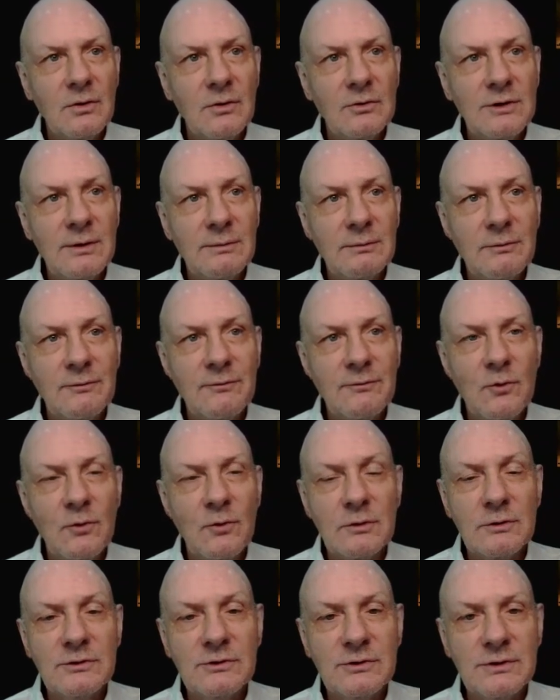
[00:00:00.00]
chapter
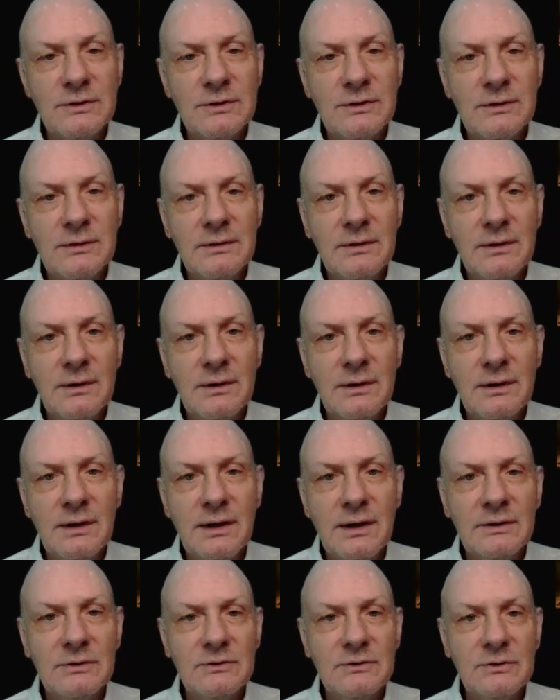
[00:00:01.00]
4, Sin
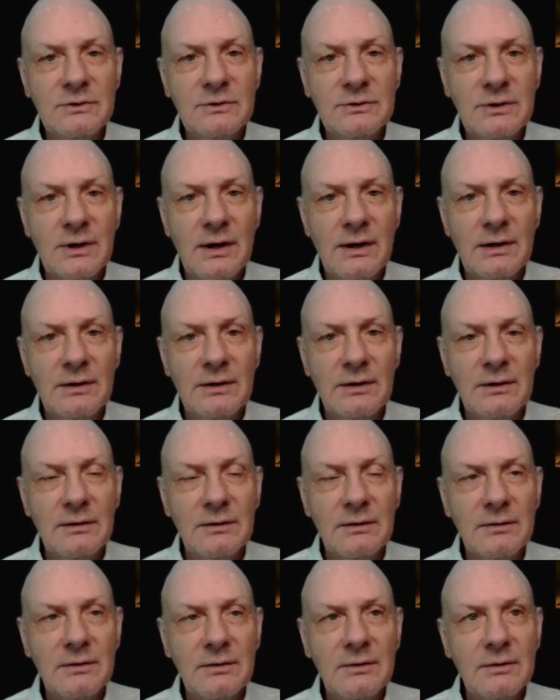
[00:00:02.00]
and Society.
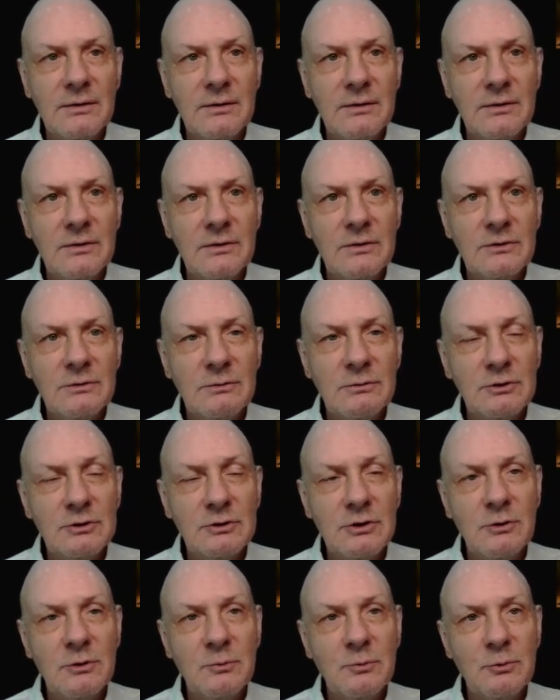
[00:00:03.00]
So I'm just
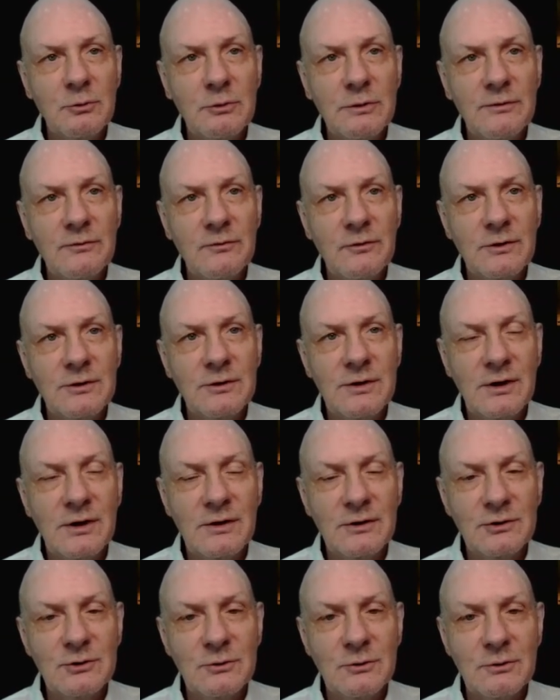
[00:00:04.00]
going to briefly take
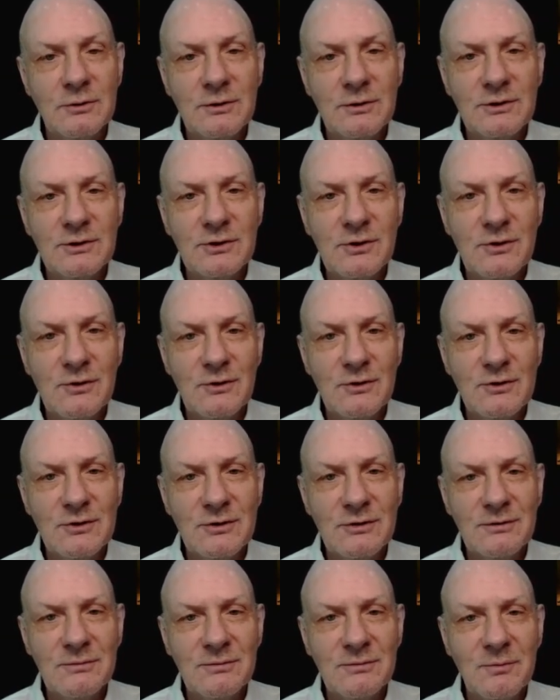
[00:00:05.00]
a short
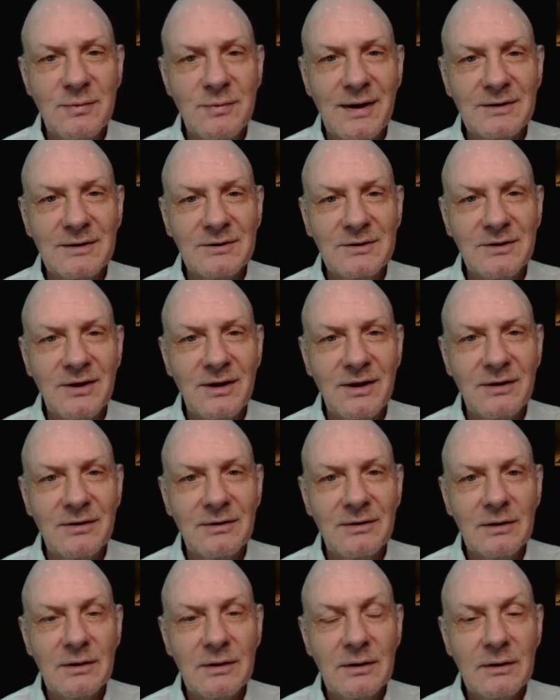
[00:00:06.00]
excursion back to that.
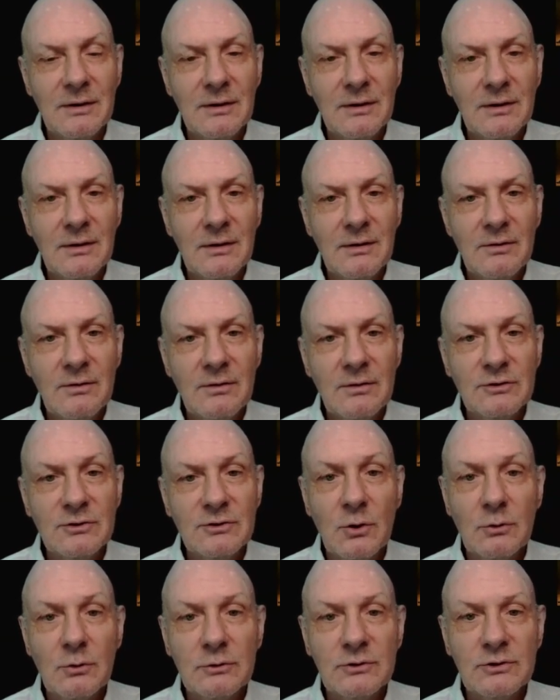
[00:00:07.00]
There's
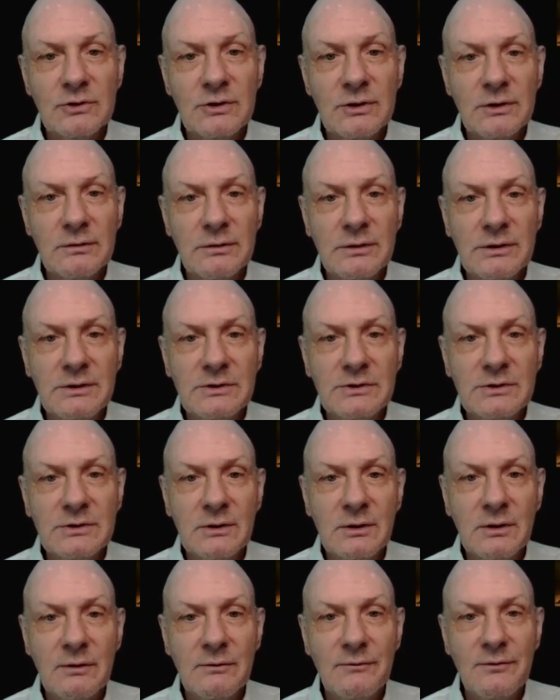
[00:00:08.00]
a whole series
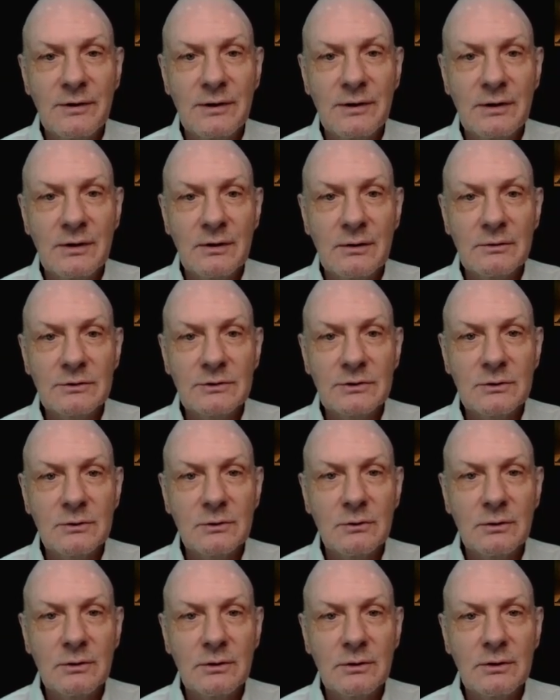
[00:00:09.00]
of videos
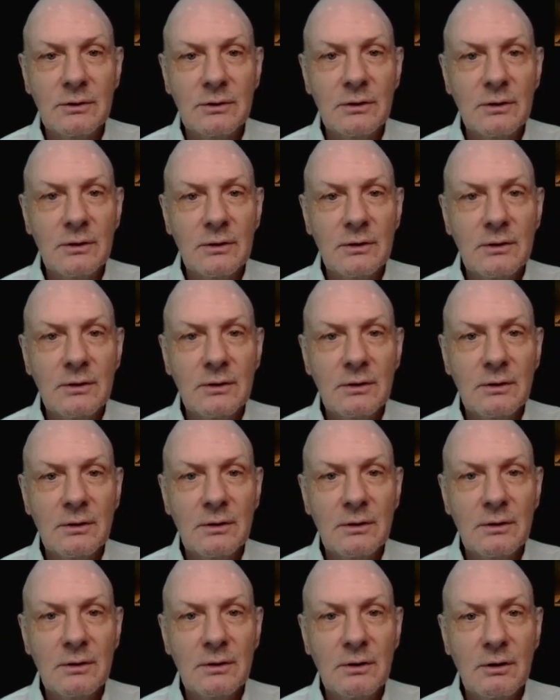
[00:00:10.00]
on
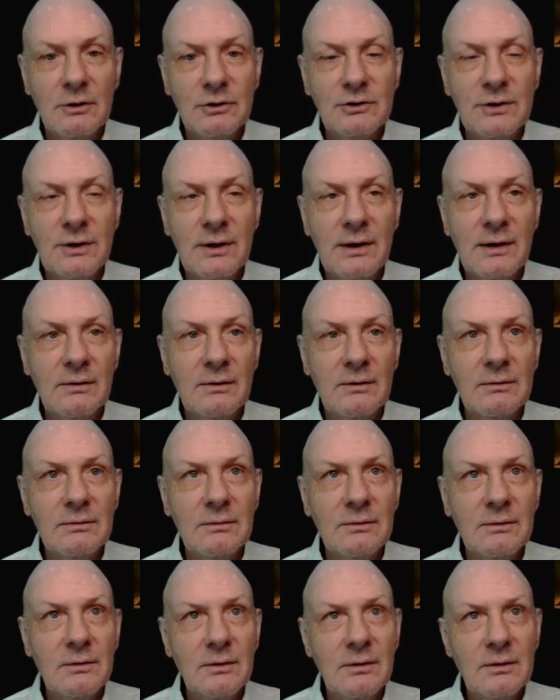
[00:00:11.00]
our channel